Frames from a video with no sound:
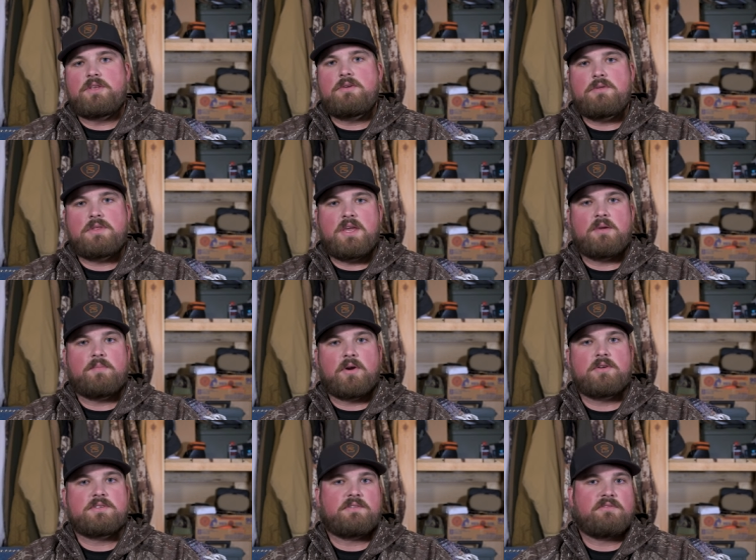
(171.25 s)
you think
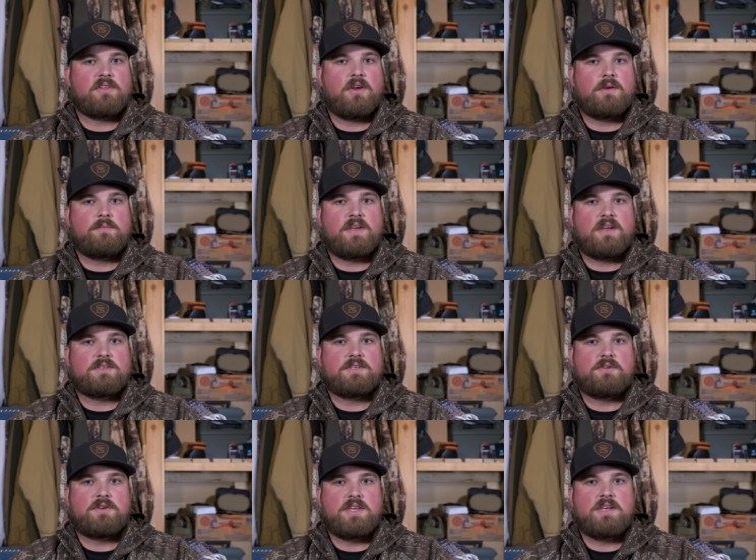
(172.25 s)
birds are flaring because of
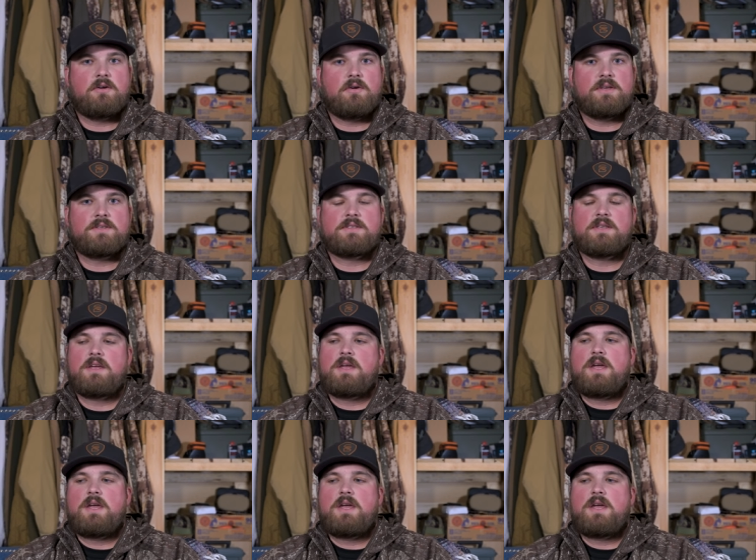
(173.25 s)
your decoys,